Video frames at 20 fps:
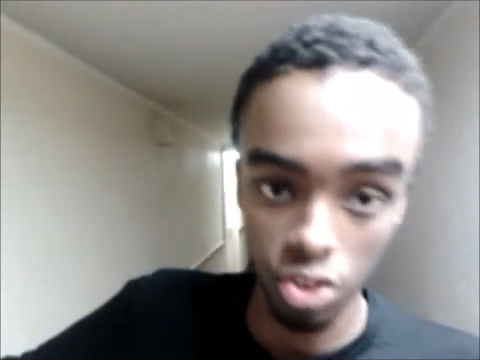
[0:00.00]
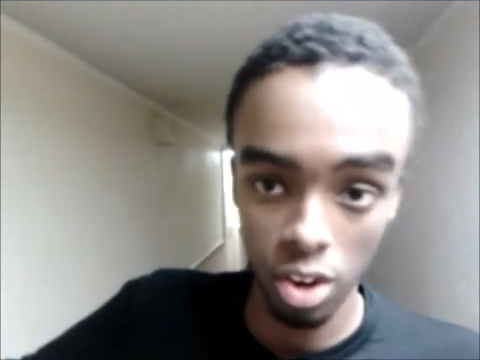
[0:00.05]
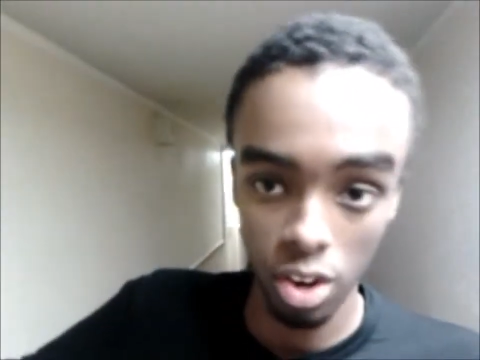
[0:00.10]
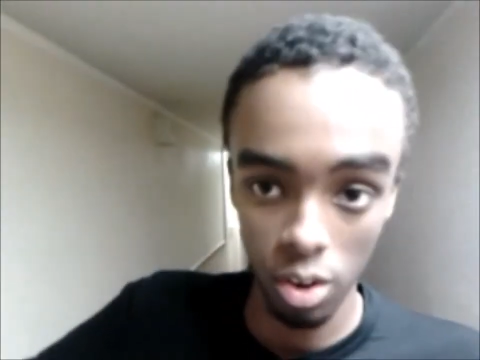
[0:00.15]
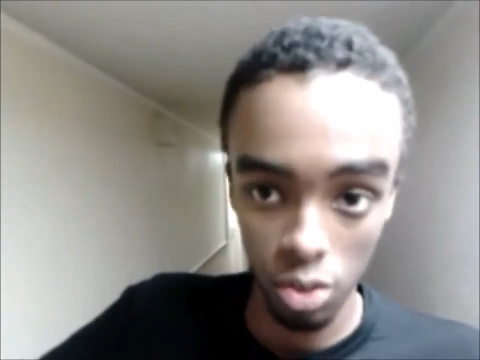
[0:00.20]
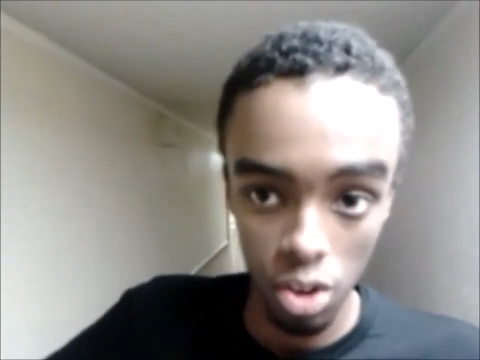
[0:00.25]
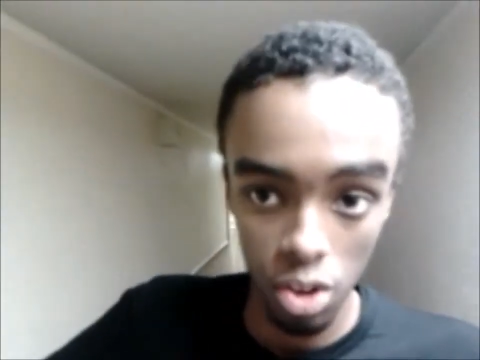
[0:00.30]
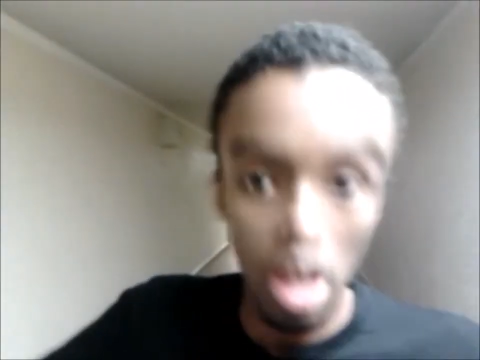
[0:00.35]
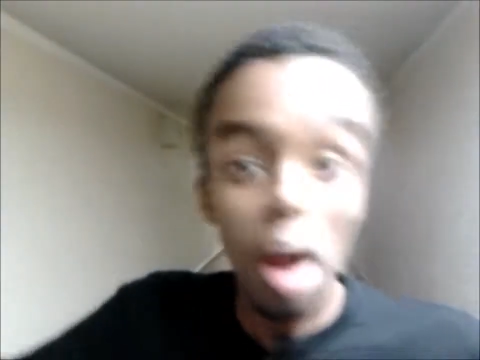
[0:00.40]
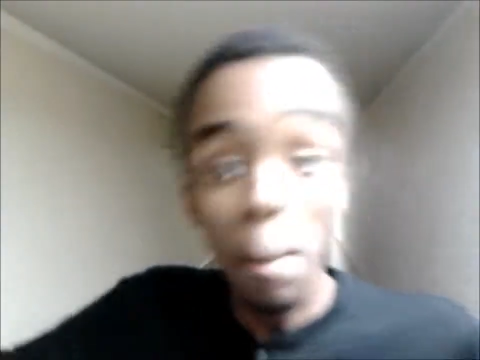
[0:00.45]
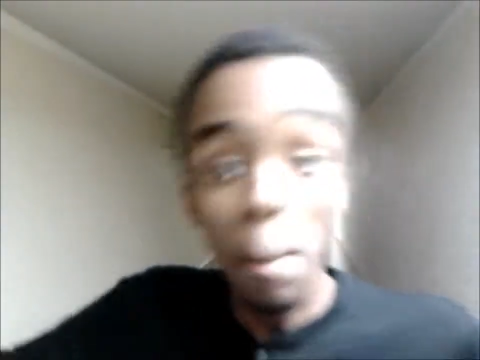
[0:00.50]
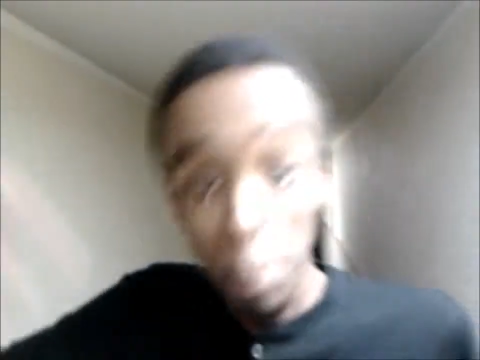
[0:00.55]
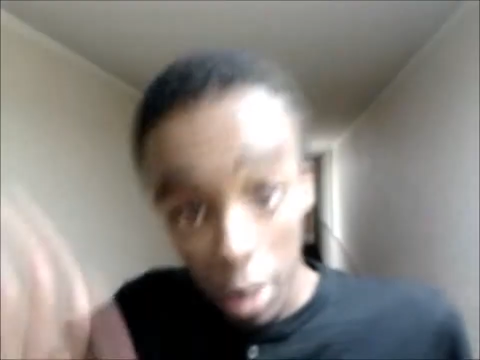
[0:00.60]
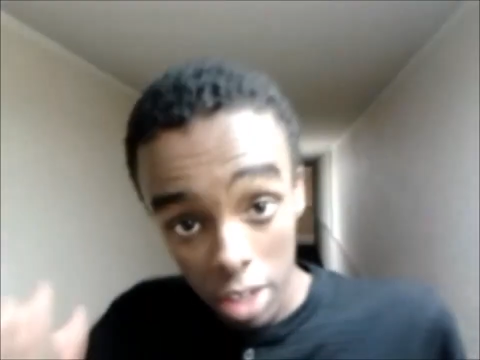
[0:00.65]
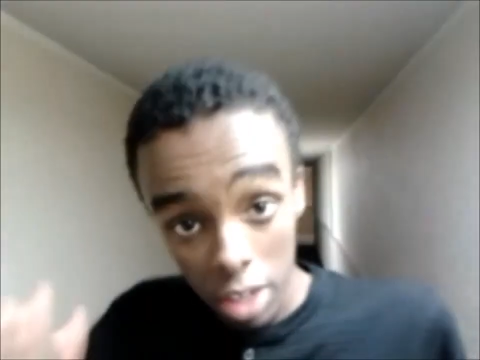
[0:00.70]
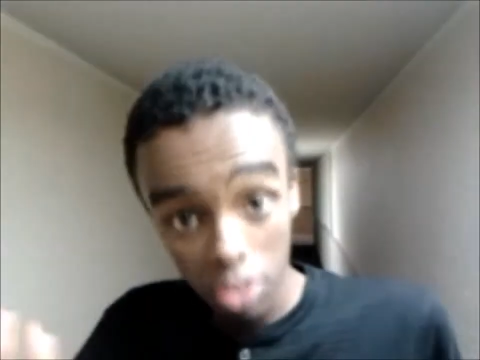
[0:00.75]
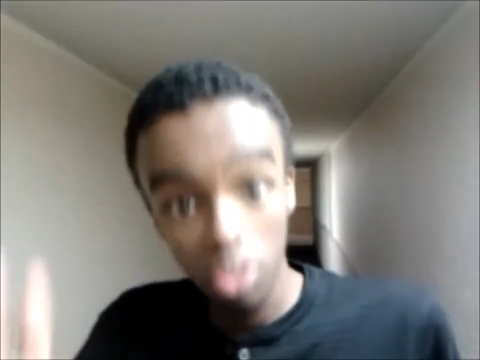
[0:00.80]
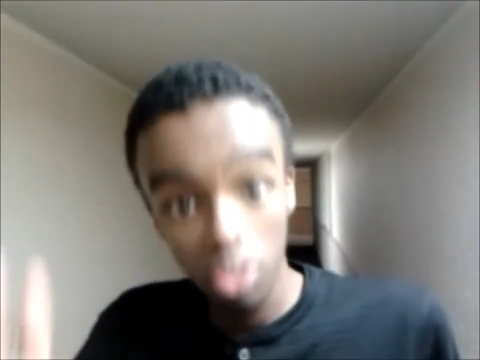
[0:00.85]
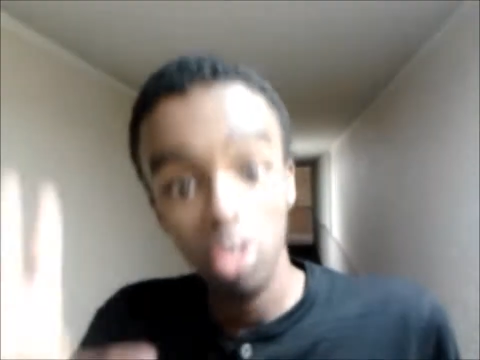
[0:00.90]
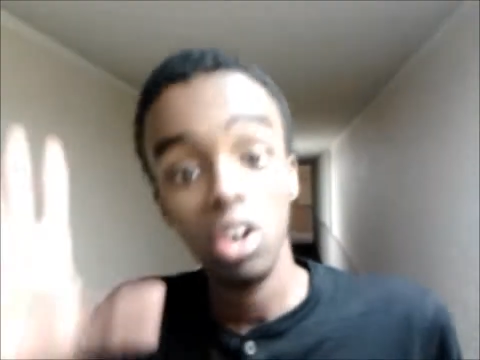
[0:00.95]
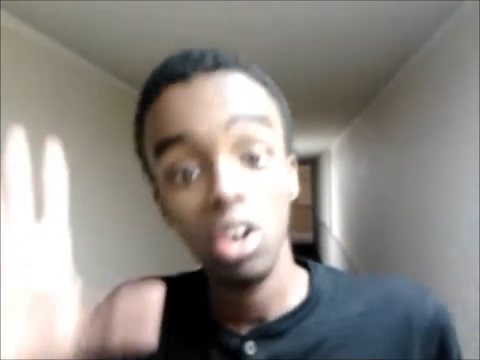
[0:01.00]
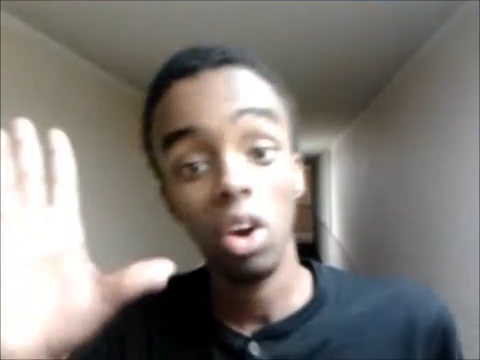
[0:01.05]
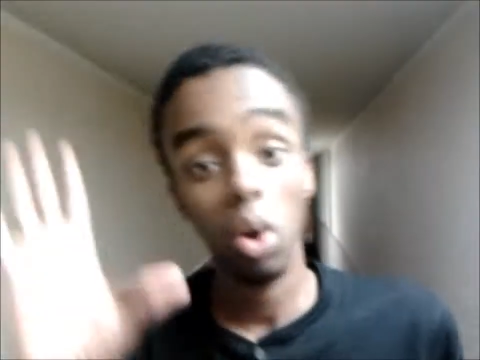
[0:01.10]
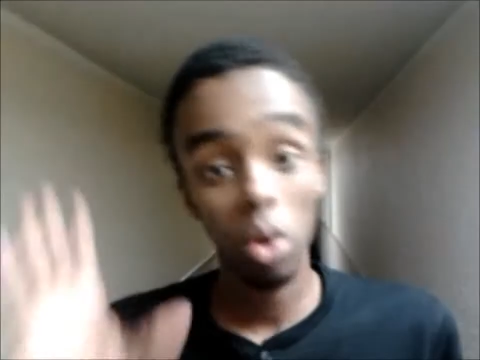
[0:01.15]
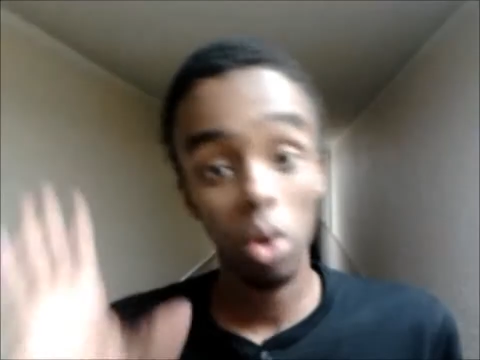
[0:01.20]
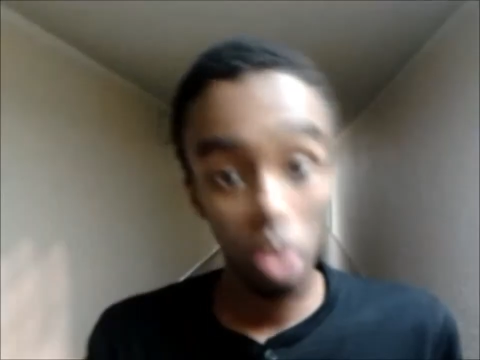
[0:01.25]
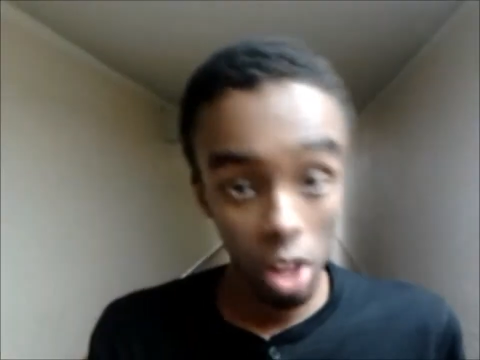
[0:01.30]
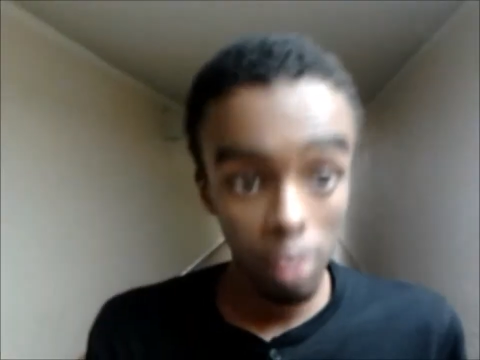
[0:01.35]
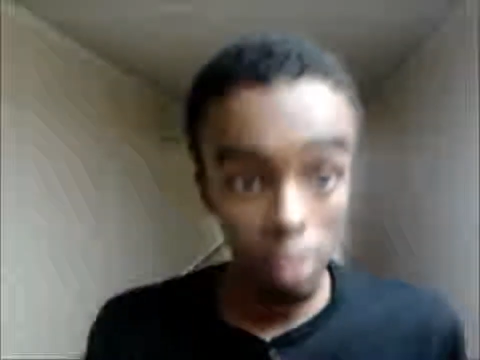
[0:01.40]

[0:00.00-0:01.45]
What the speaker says: Shears. But her